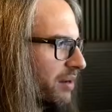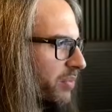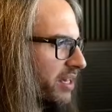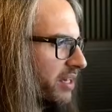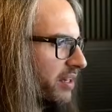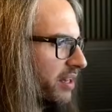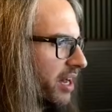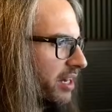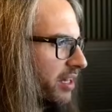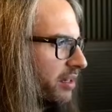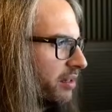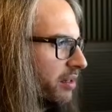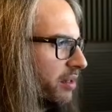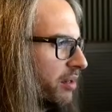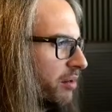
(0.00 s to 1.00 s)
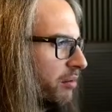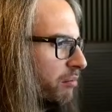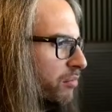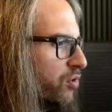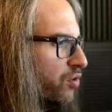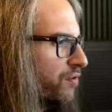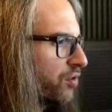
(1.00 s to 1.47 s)
again, we can kind of
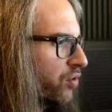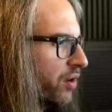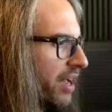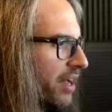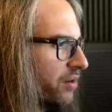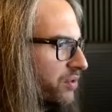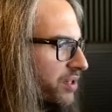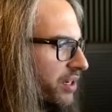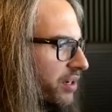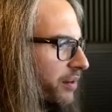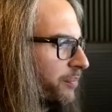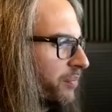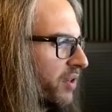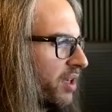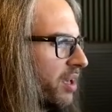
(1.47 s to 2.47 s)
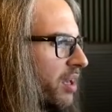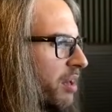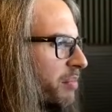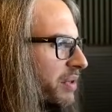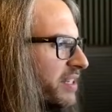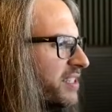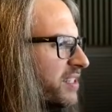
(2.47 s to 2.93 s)
move around here.
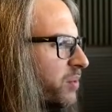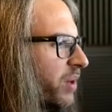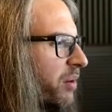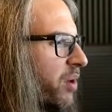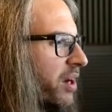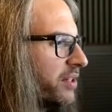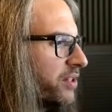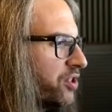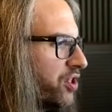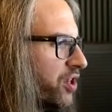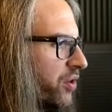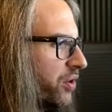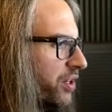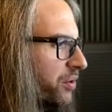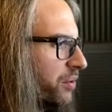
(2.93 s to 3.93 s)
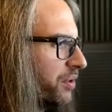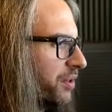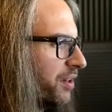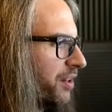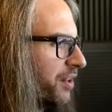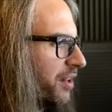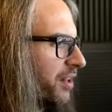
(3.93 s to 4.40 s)
But this is what I wanted to show you.
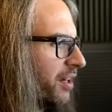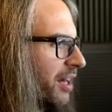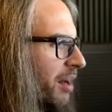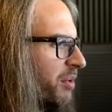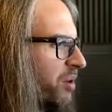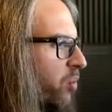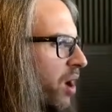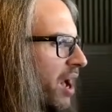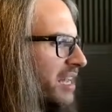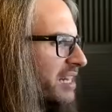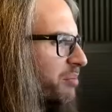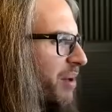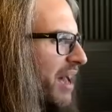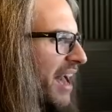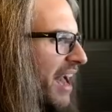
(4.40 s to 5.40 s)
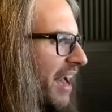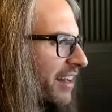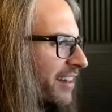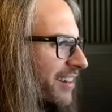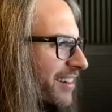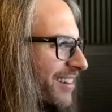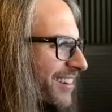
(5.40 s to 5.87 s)
I'm going to wind
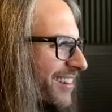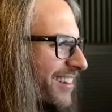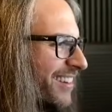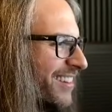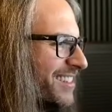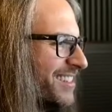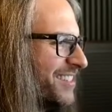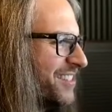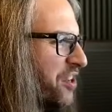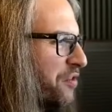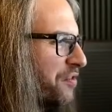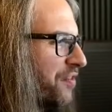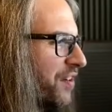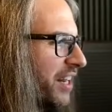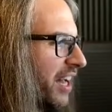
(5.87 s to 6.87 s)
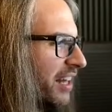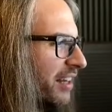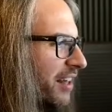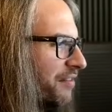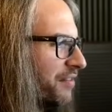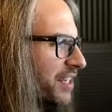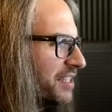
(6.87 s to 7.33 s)
back. This is so funny. I
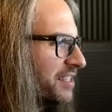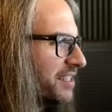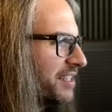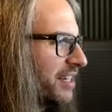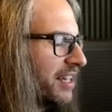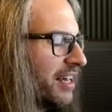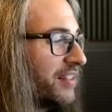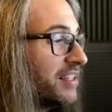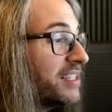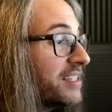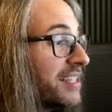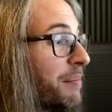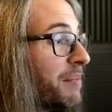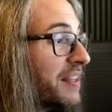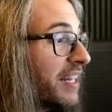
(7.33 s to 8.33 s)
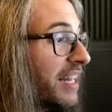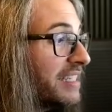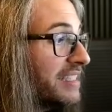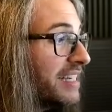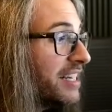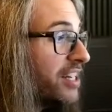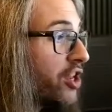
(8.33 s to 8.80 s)
love this. This is something that
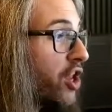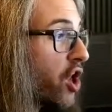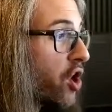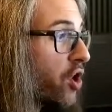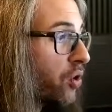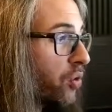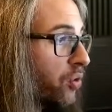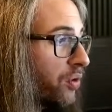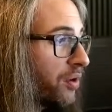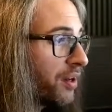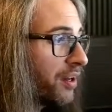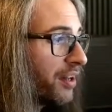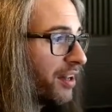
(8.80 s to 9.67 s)
I didn't know